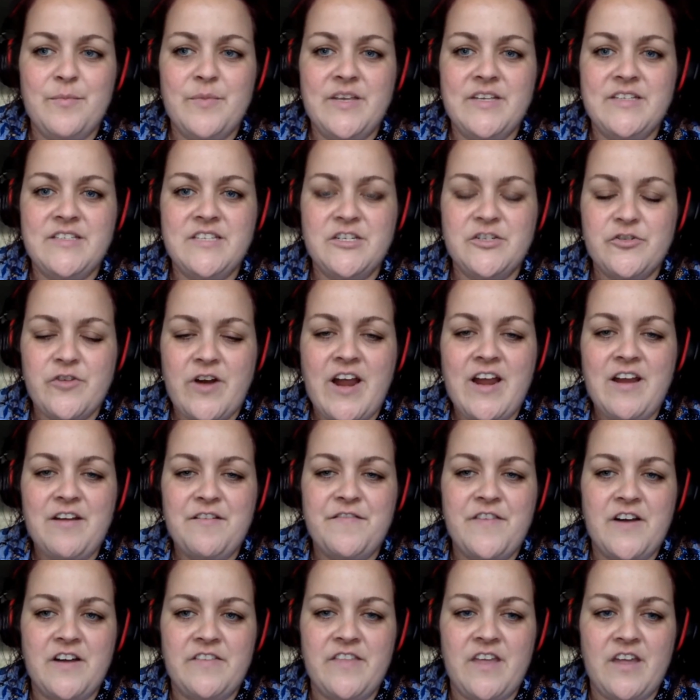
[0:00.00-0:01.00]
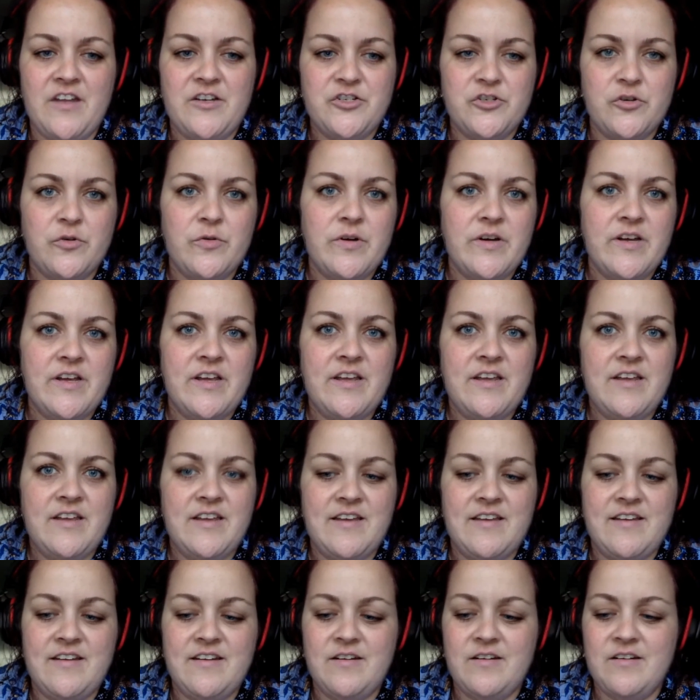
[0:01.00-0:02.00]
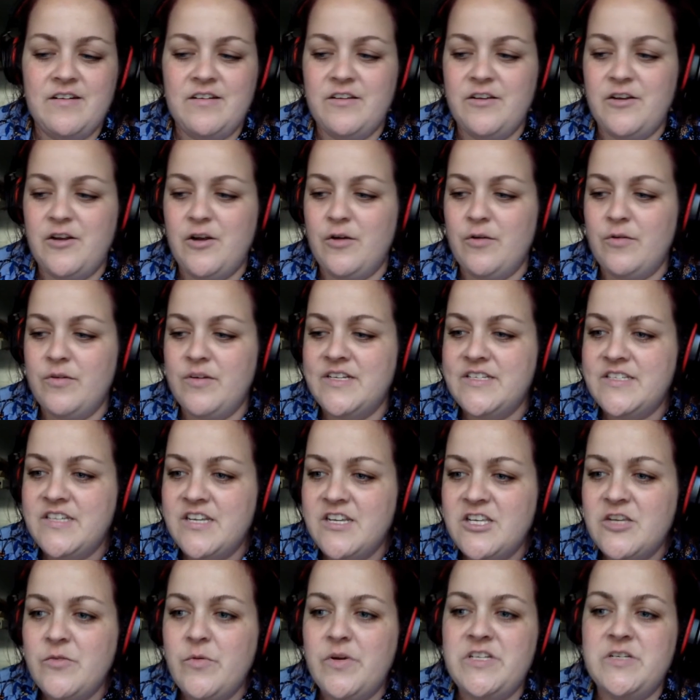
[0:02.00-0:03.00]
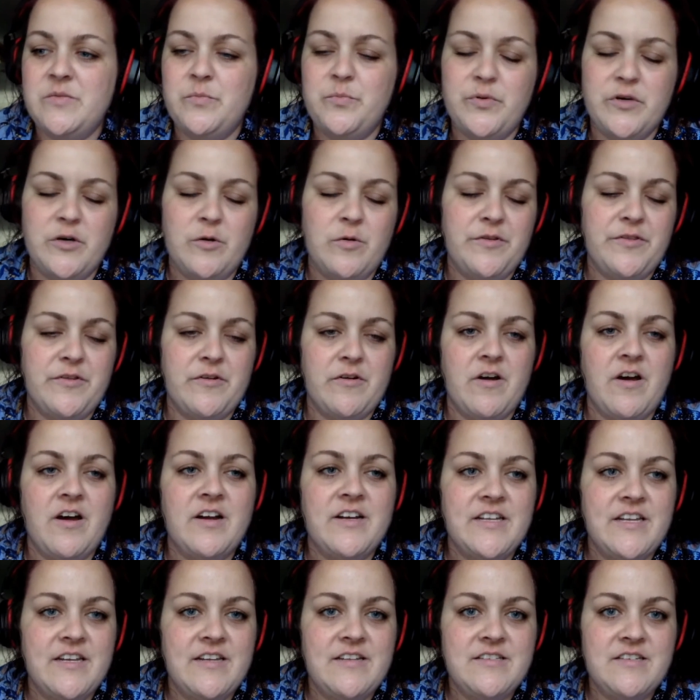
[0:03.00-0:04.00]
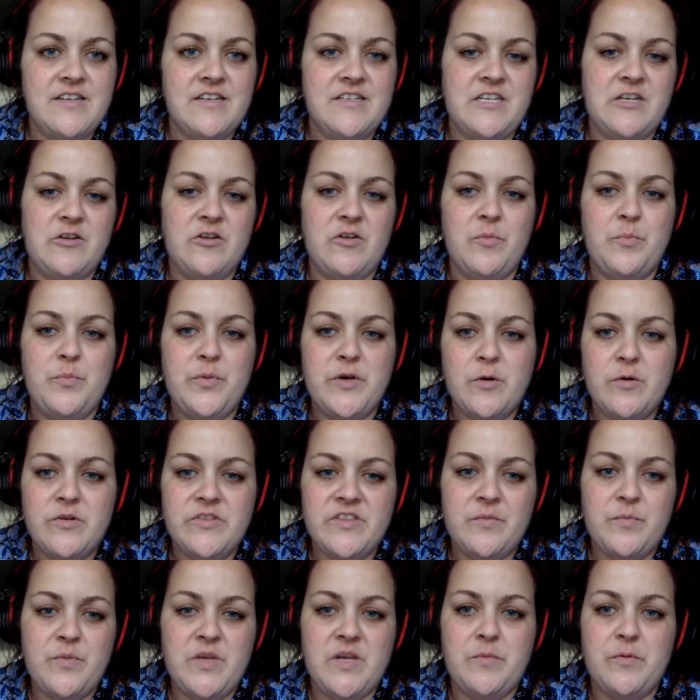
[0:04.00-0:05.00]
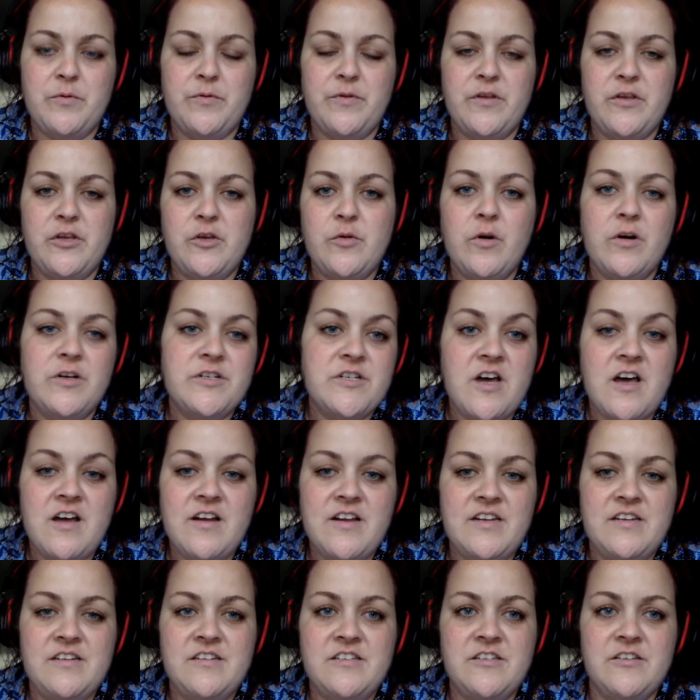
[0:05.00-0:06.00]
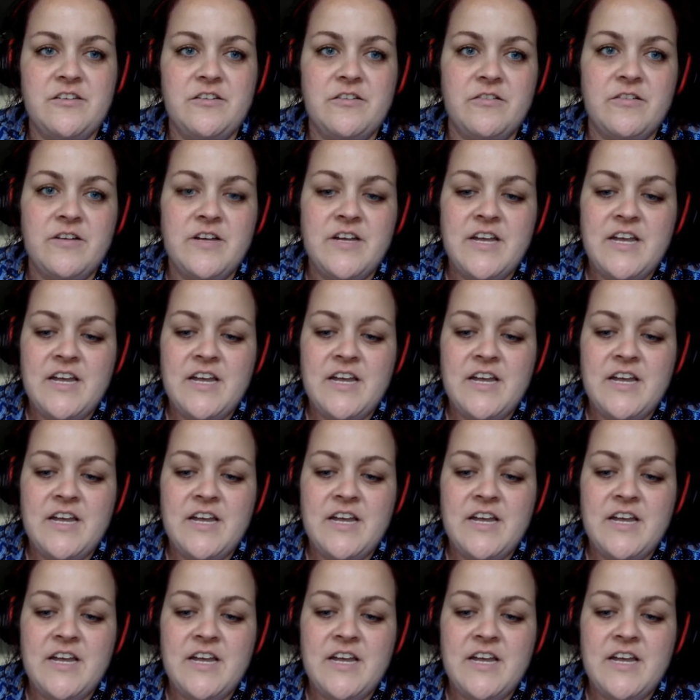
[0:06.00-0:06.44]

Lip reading: is to try and find that joy in, continuing to build with your audience, continue to build with the people that you are talking to.